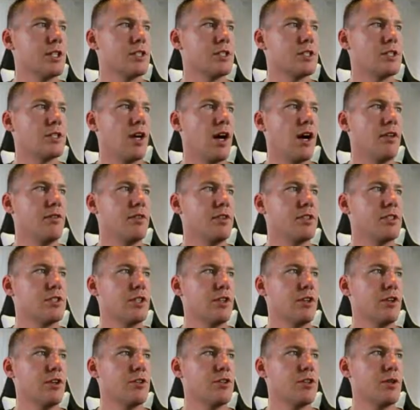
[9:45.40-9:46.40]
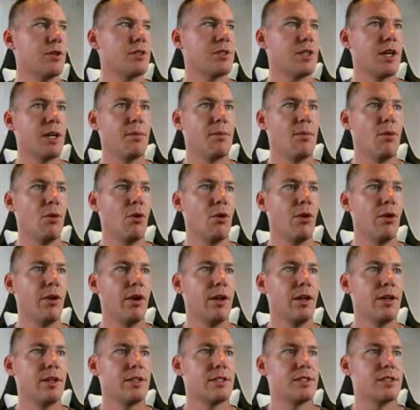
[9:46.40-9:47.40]
this softness here. So it's like more
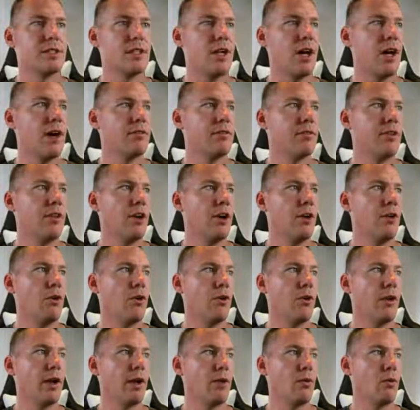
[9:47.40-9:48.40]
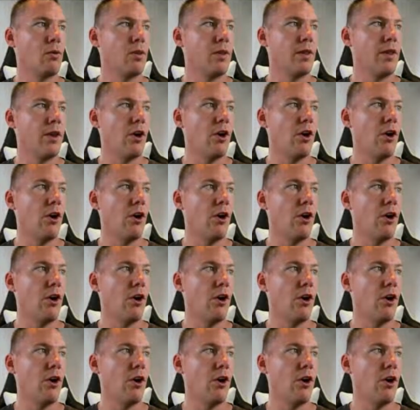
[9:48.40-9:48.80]
soft there, or like really